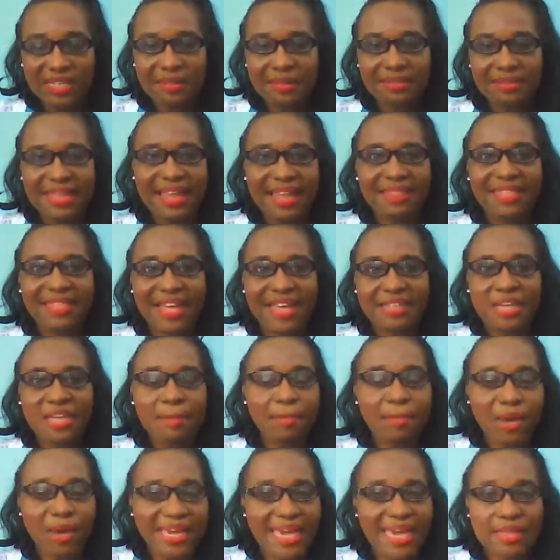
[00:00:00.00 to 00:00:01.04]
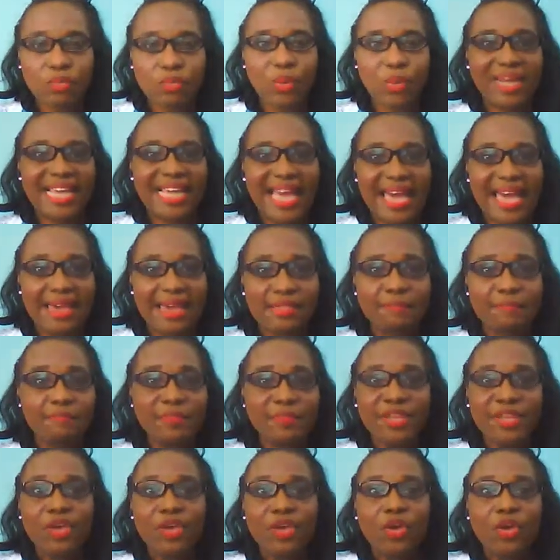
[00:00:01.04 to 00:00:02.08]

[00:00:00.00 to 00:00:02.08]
understand that. But guess what, guys?